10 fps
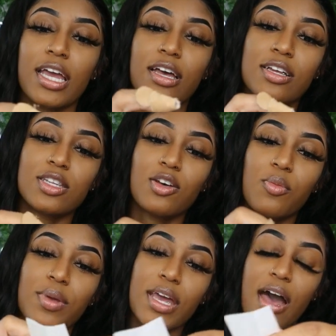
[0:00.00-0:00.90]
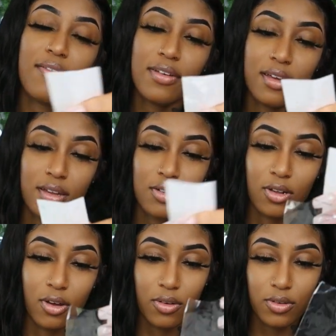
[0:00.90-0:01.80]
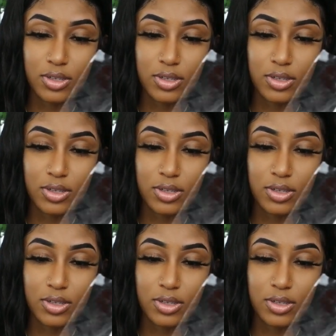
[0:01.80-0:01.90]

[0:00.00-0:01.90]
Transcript: so me having, you know,